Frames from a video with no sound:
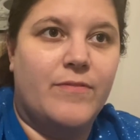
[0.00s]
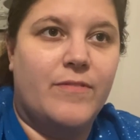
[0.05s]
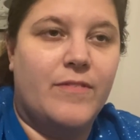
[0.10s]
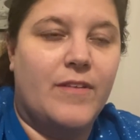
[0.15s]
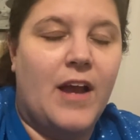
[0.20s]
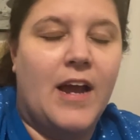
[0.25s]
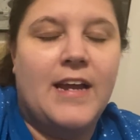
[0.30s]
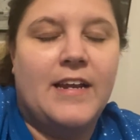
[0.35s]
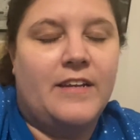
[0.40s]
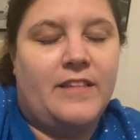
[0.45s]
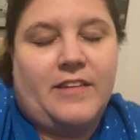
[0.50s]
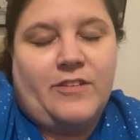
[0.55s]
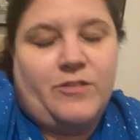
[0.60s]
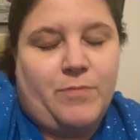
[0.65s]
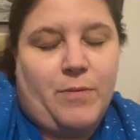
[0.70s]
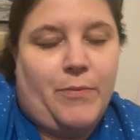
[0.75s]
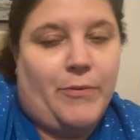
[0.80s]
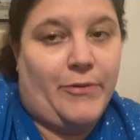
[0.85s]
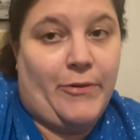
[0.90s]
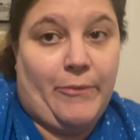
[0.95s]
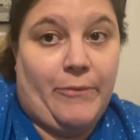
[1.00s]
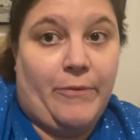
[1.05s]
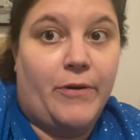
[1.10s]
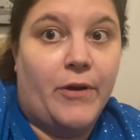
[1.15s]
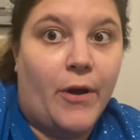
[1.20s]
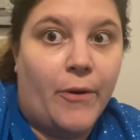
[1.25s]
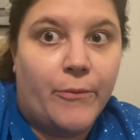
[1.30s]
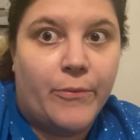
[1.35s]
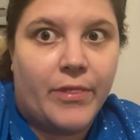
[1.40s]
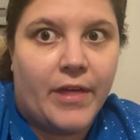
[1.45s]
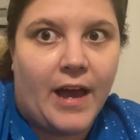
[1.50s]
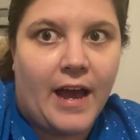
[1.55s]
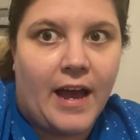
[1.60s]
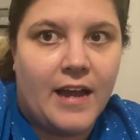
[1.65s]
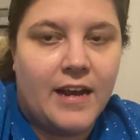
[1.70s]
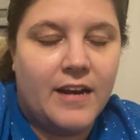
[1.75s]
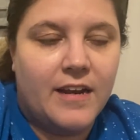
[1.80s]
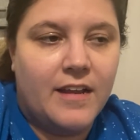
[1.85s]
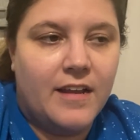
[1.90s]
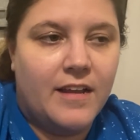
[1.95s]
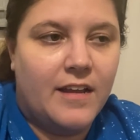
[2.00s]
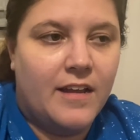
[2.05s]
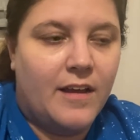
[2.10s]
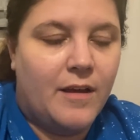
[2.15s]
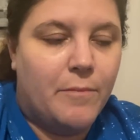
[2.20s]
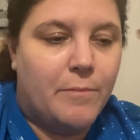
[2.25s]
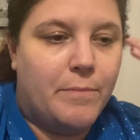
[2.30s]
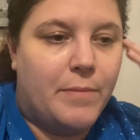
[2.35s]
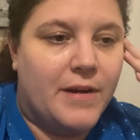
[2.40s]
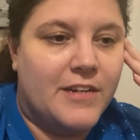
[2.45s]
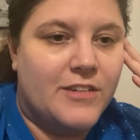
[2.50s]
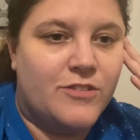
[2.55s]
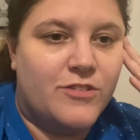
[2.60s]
and these people don't know that, but